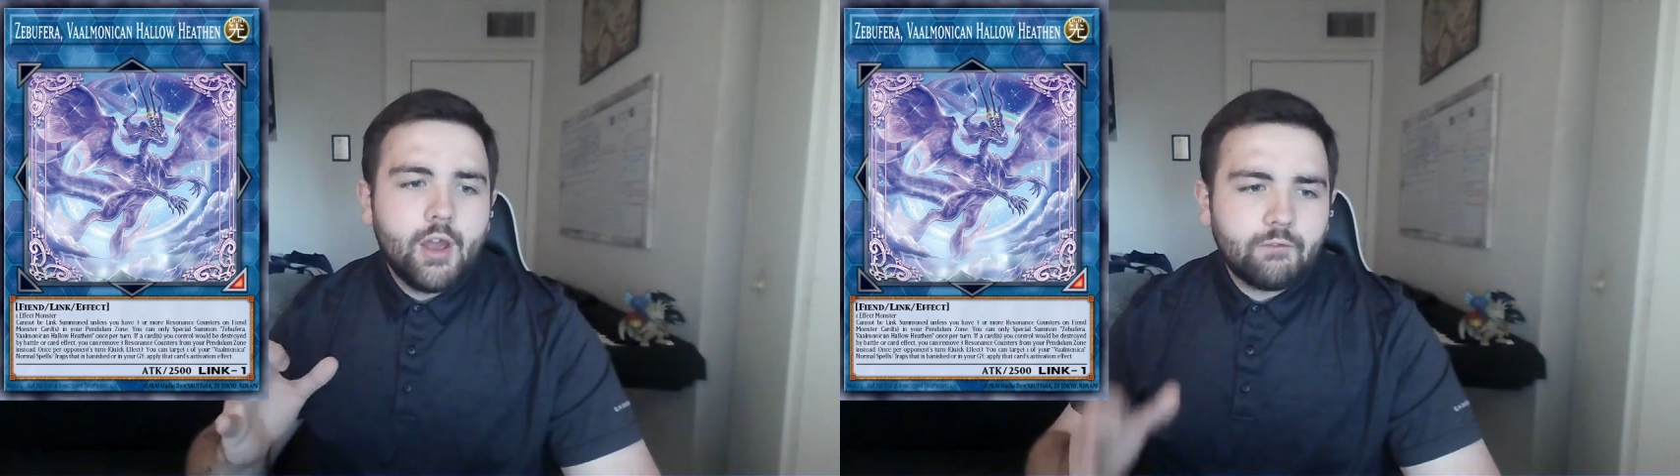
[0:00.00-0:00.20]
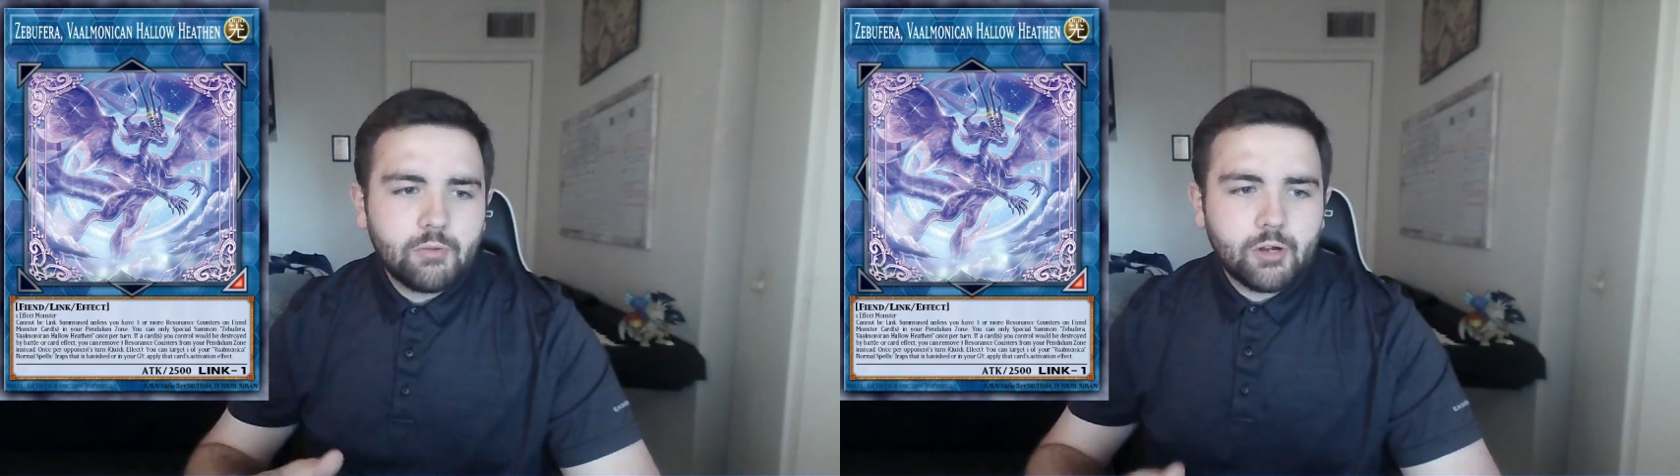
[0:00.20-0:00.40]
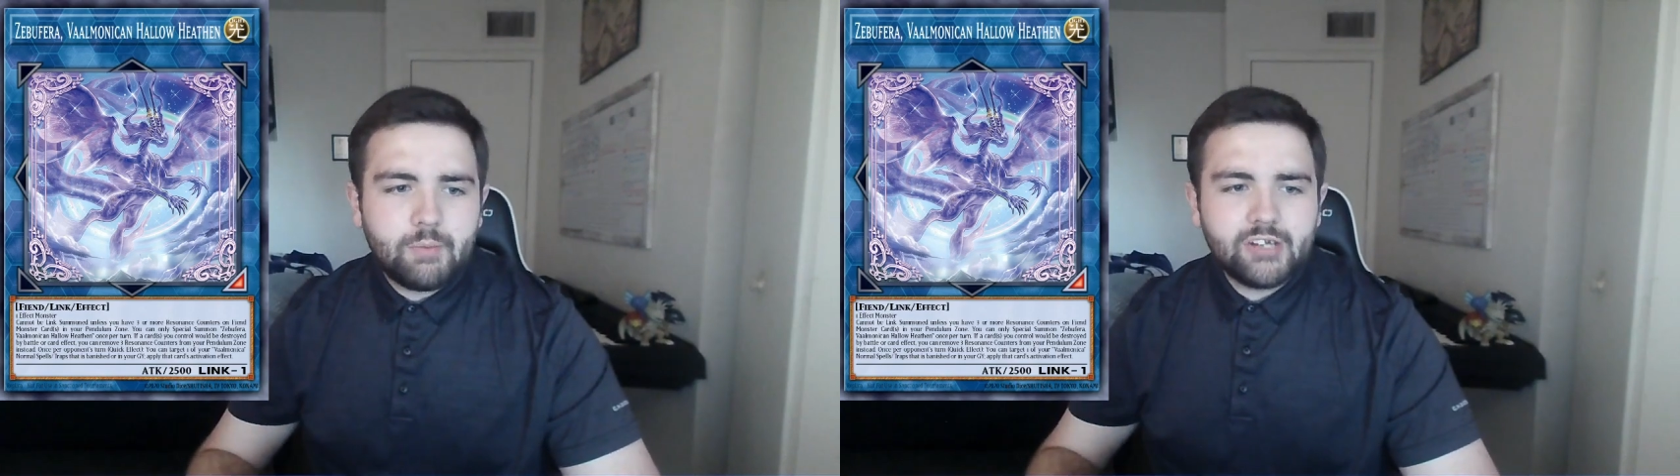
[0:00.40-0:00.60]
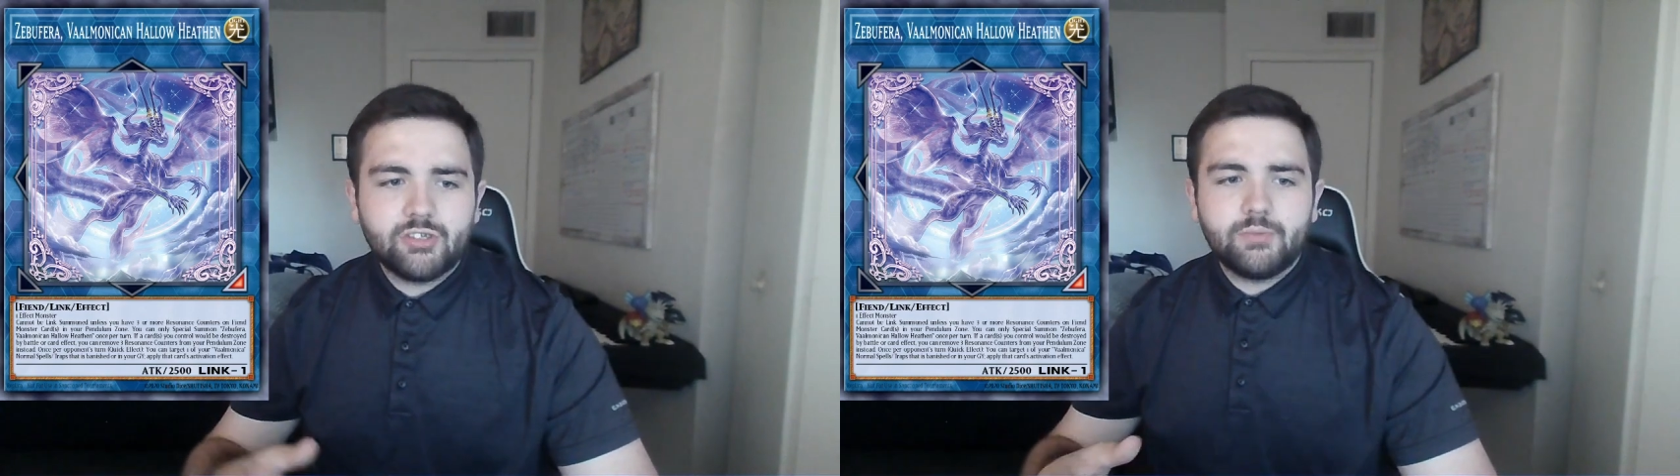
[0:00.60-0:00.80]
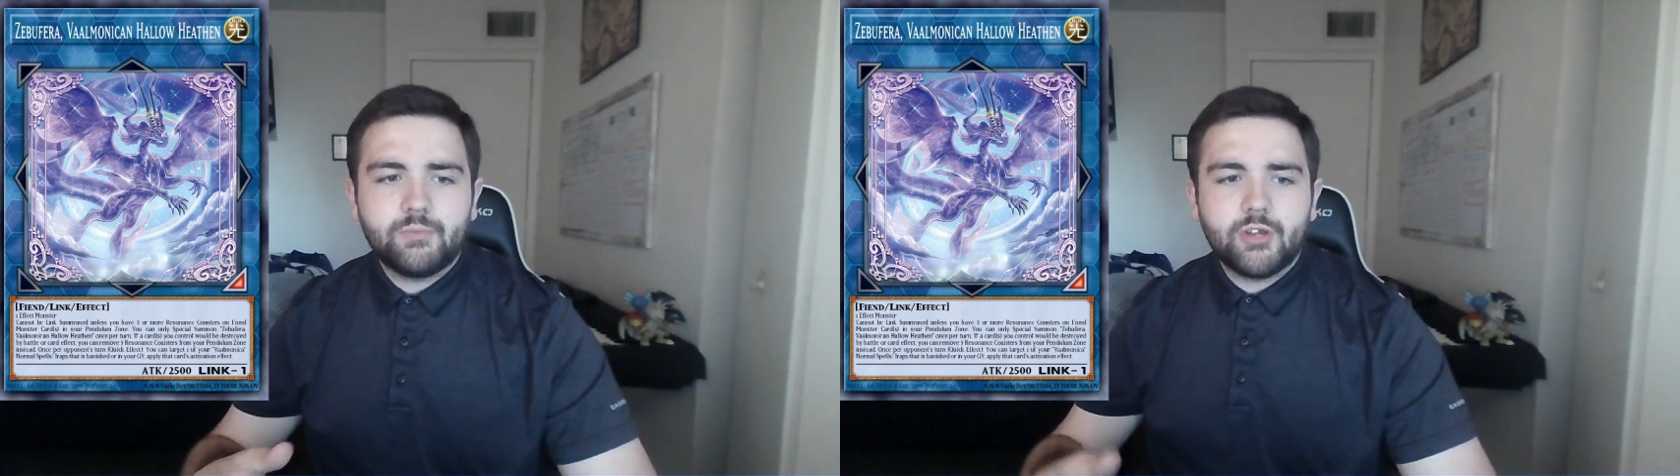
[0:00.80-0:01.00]
from your
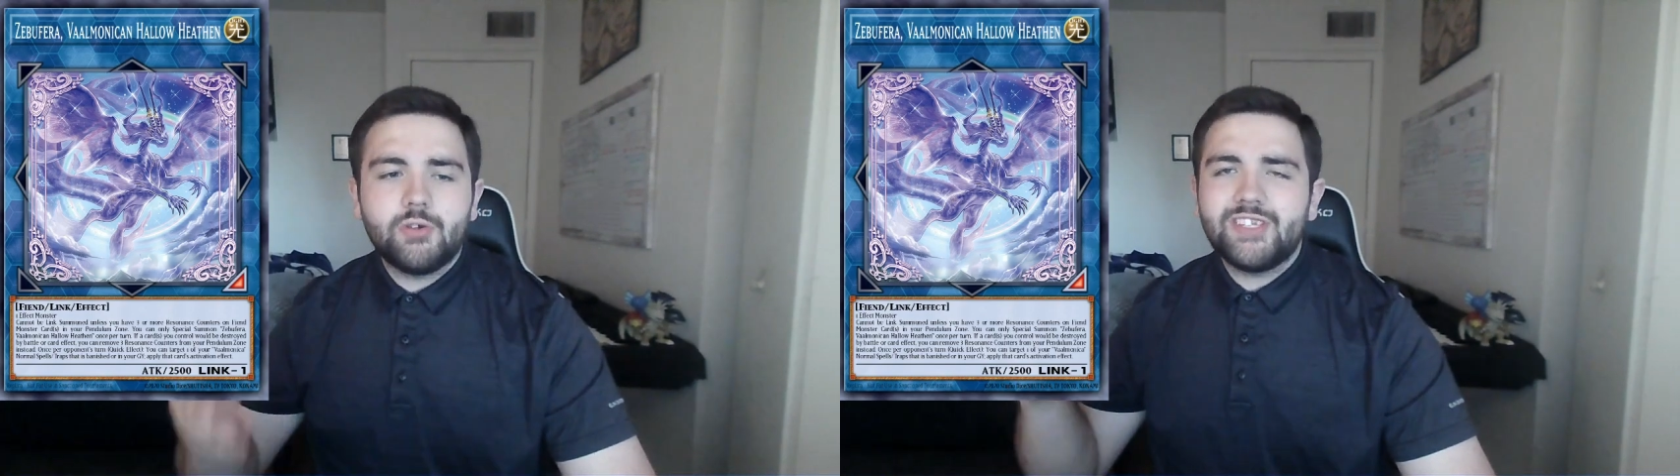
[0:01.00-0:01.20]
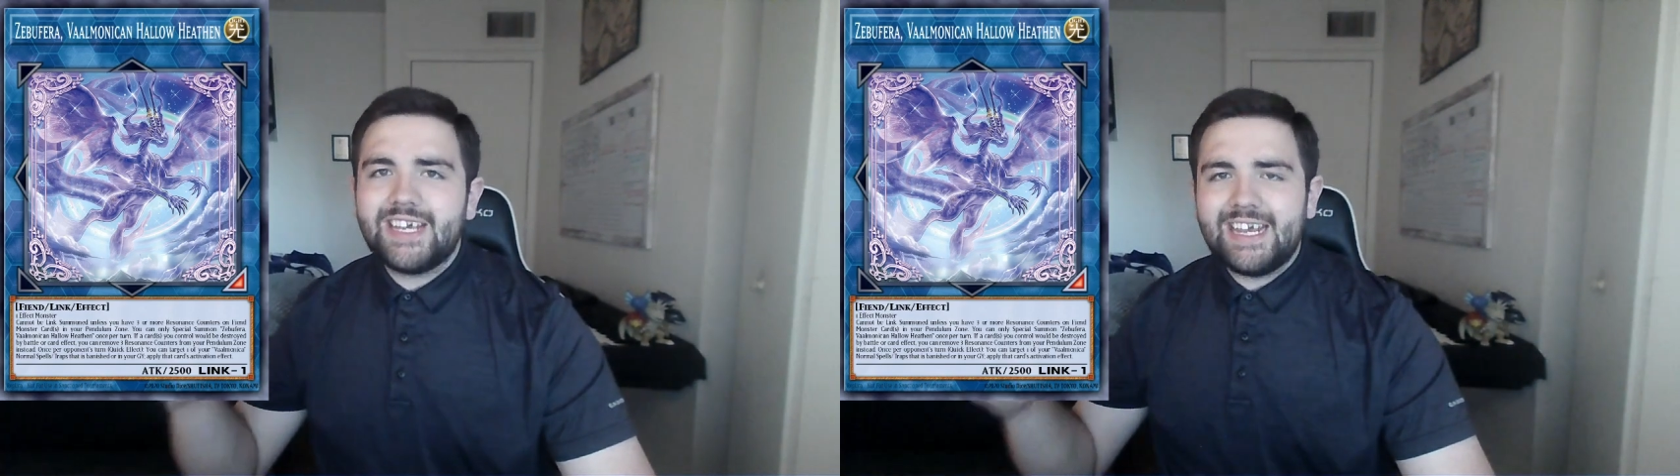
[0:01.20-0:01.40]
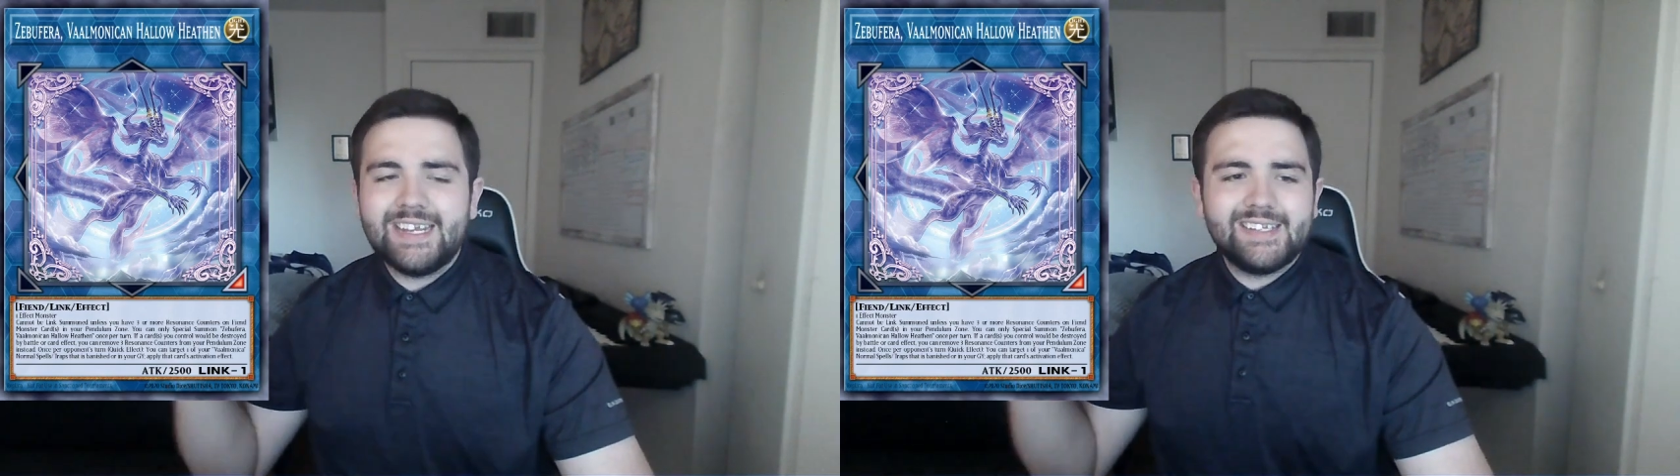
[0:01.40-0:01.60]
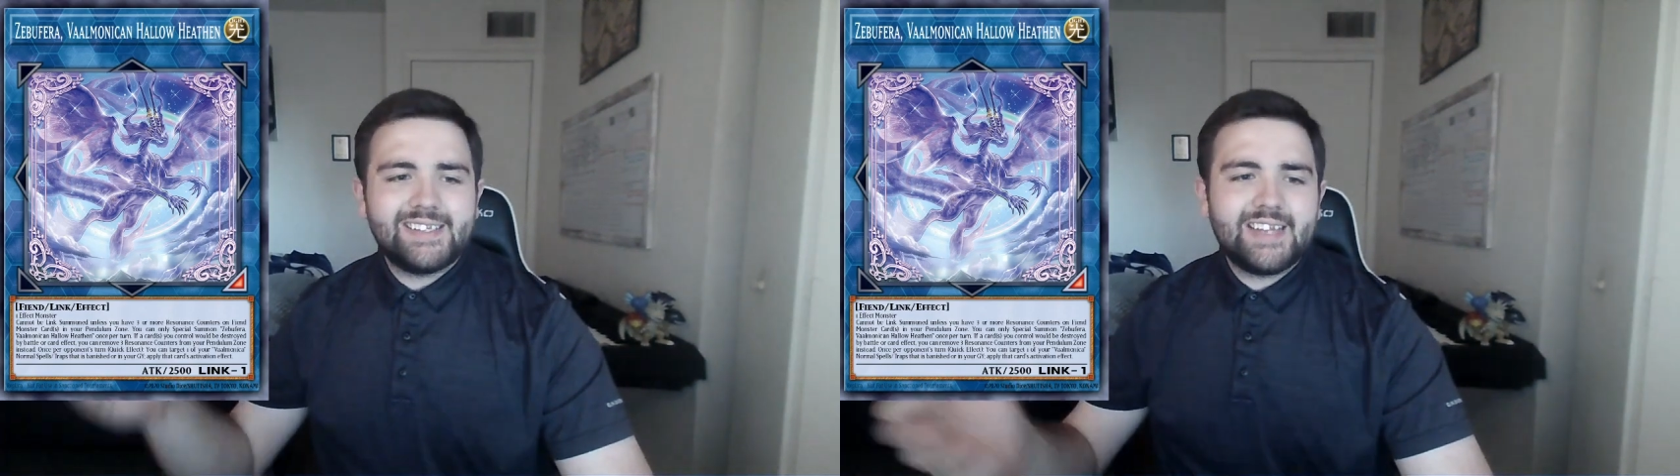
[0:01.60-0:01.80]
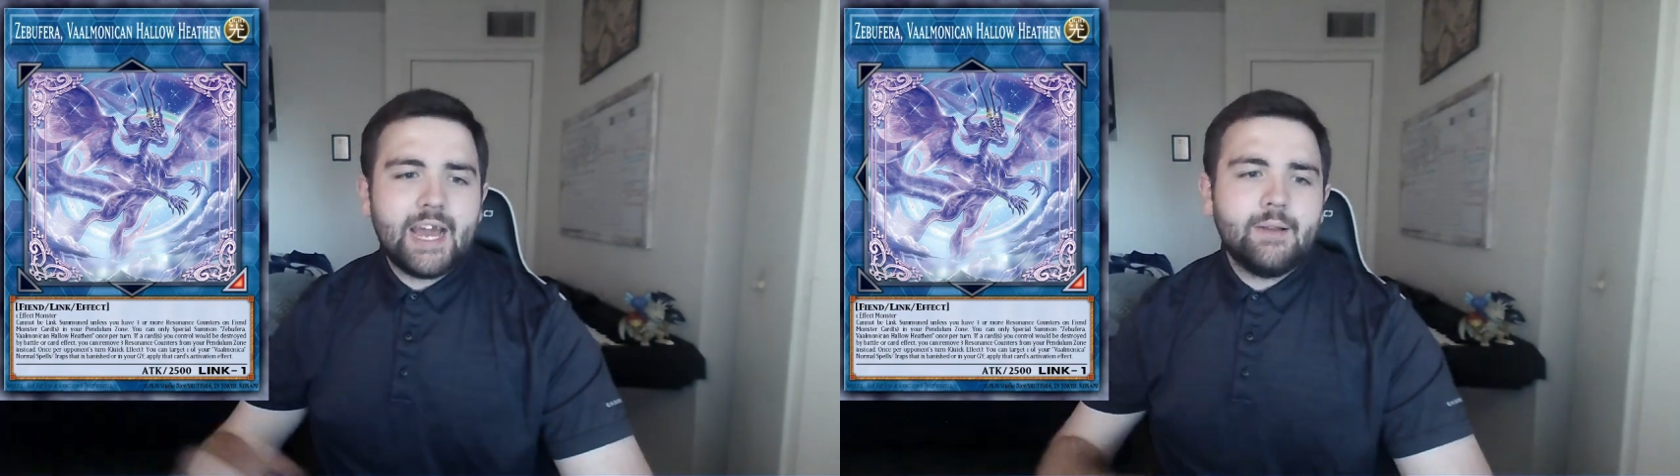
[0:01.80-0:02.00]
Pendulum Zones
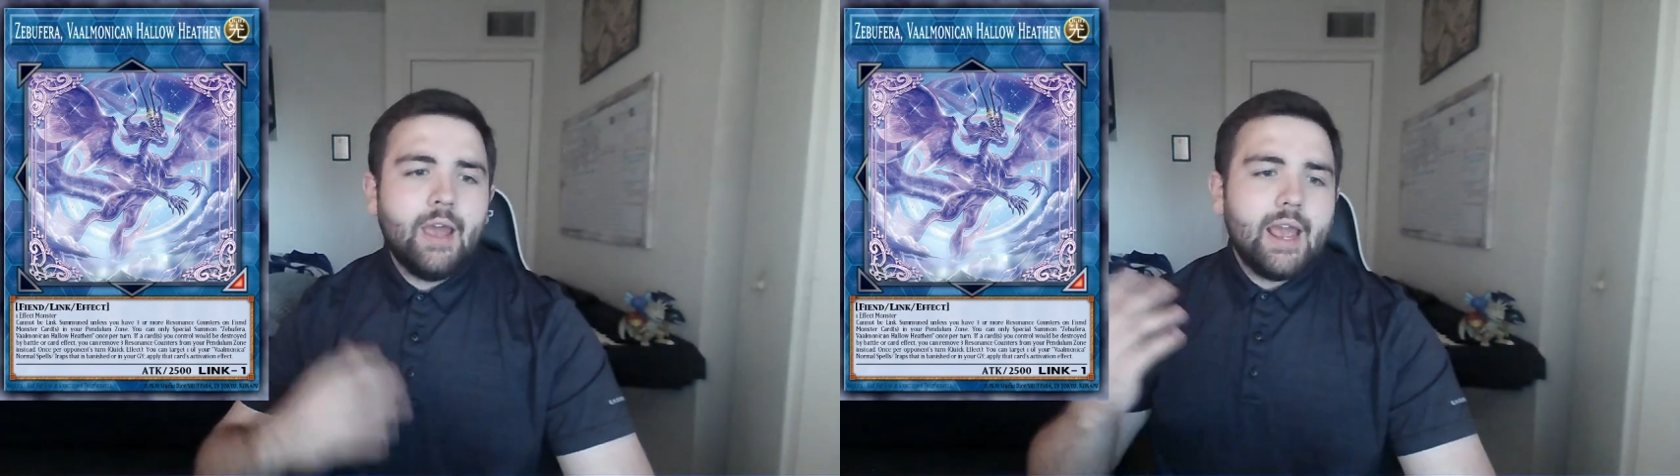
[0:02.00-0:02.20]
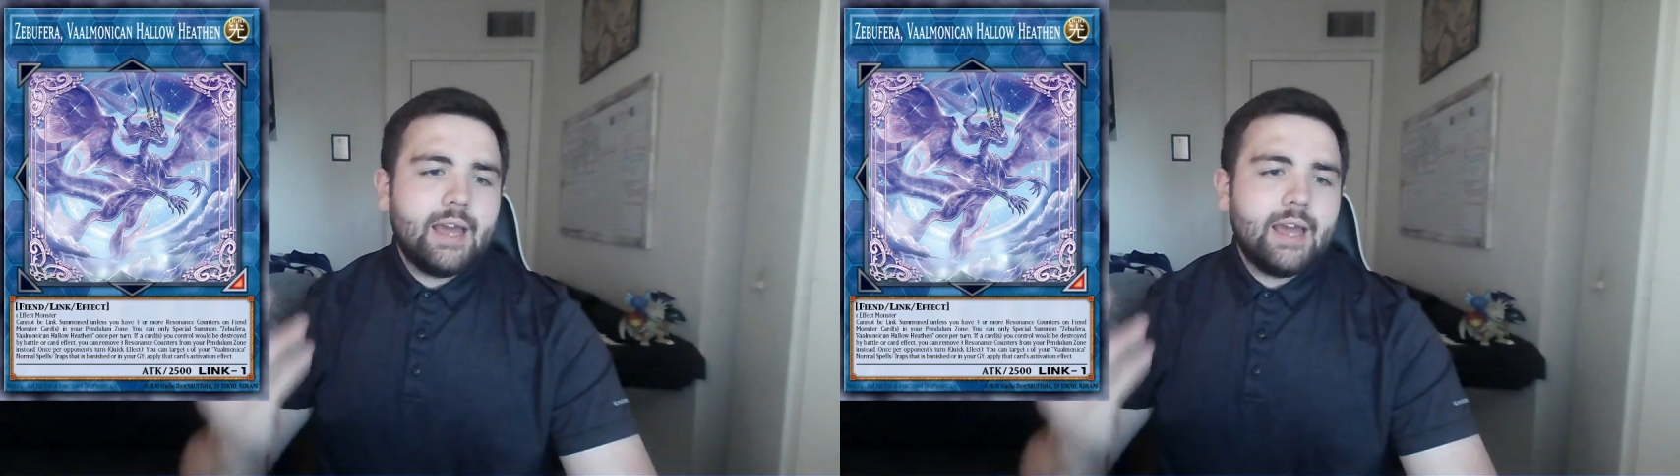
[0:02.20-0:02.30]
instead.